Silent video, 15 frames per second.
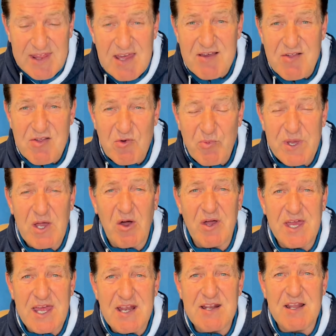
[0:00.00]
this. We are
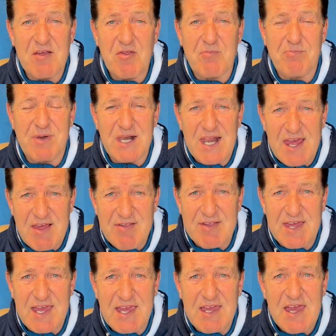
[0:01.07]
in this
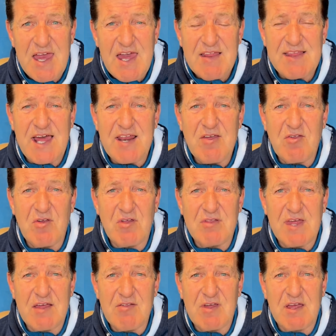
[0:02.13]
blessing that he's
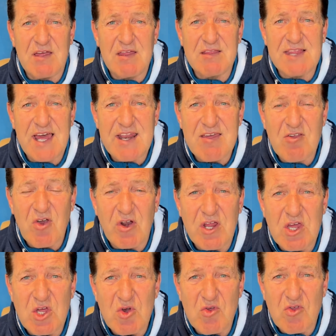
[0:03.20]
going to
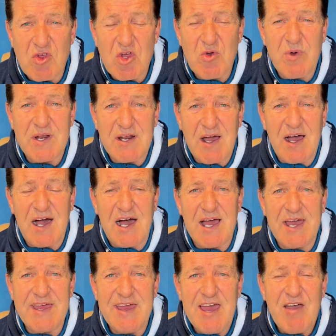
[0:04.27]
use you and
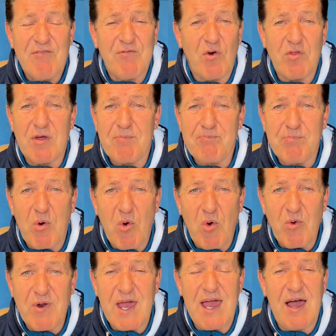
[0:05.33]
I for the
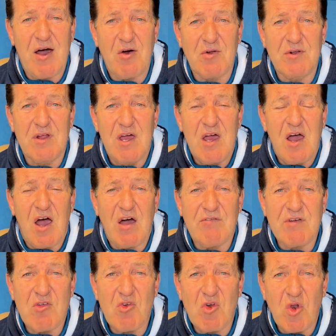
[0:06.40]
pour out of
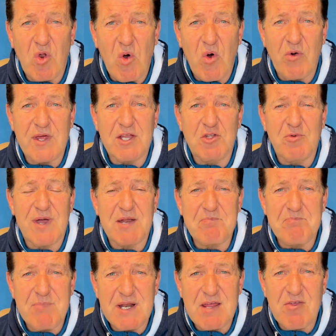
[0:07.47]
his glory, to
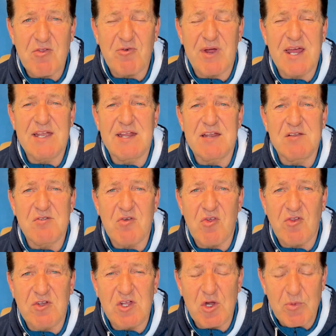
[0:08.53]
administrate and to
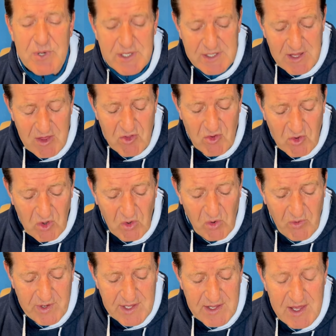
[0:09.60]
steward his
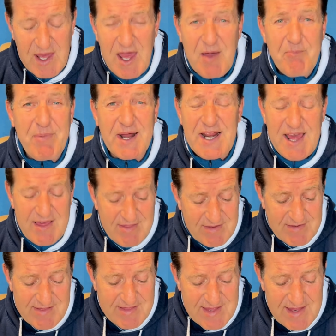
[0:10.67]
glory. But as
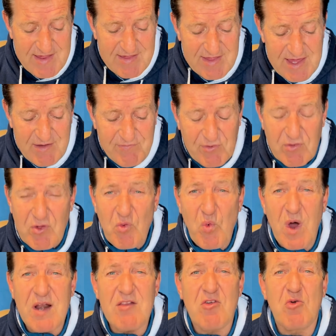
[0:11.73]
it says here, for the
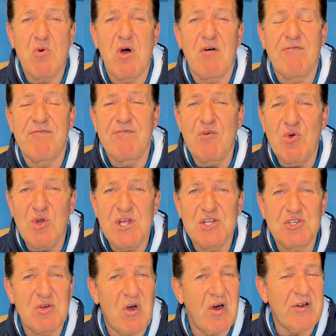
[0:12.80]
ones who are foolish,
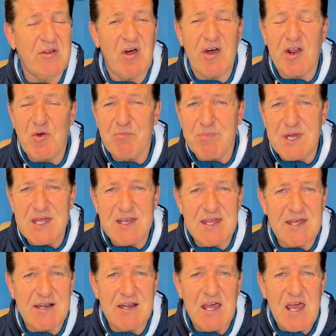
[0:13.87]
who are not
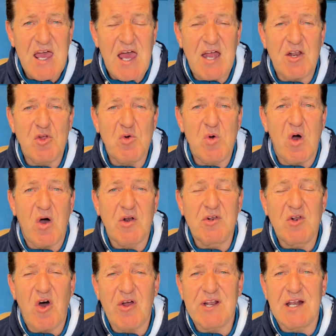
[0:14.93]
obedient, and who are
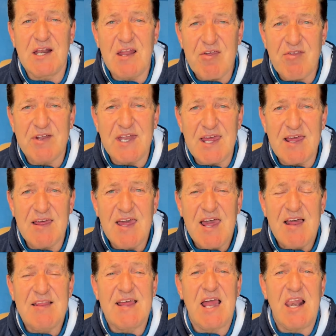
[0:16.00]
not listening,
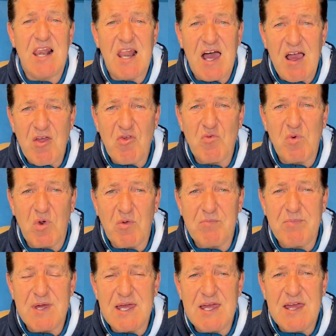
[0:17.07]
their lives will
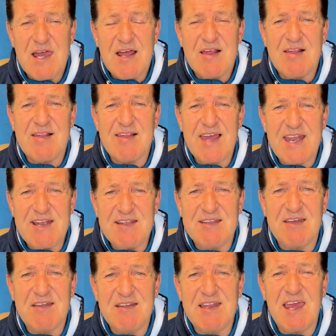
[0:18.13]
be
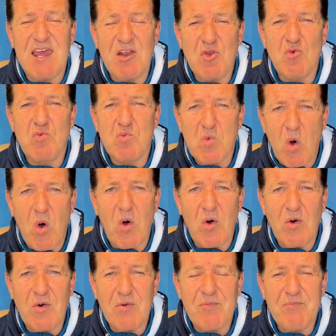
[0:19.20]
centered in war.